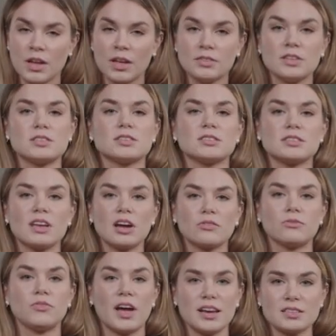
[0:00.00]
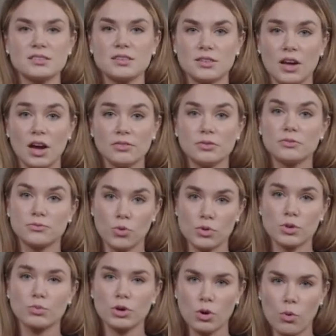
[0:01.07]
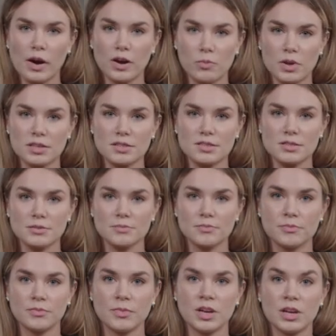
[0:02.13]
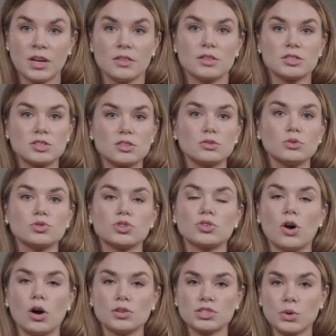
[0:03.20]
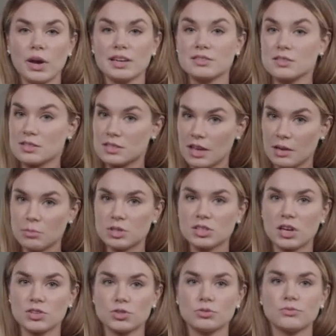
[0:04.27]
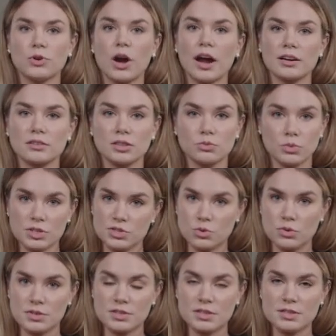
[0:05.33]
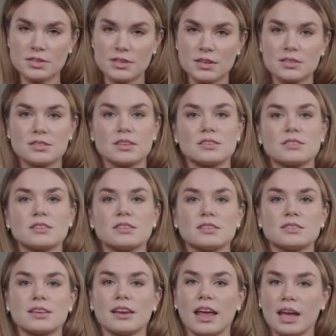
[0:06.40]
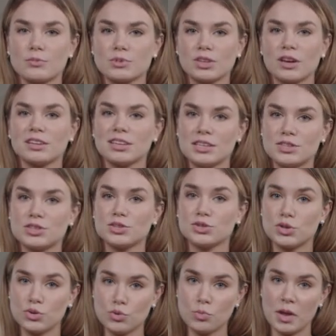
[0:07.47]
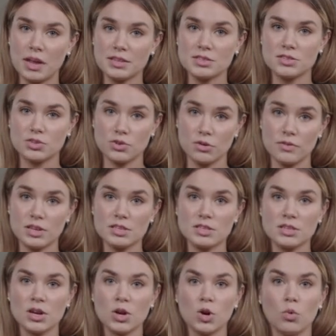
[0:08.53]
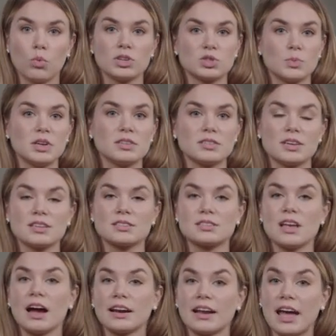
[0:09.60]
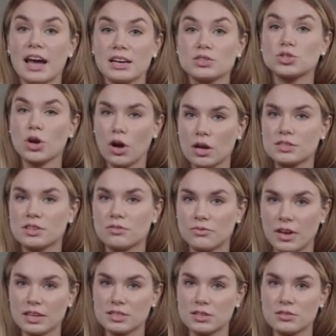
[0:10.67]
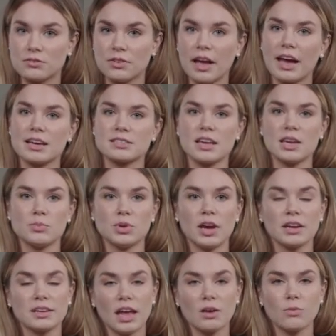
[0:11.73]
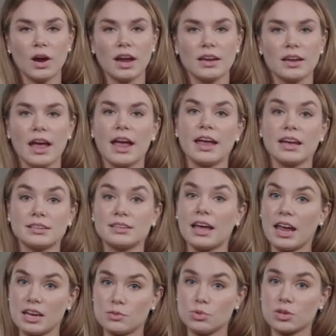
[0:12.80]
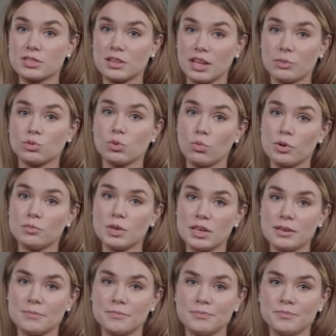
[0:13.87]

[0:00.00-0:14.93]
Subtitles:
This is not fast enough for the requirements. This solution also has the same potential for idling resources since it is an Amazon EC2-based service, which means it is not as cost-effective as API Gateway and AWS Lambda would be.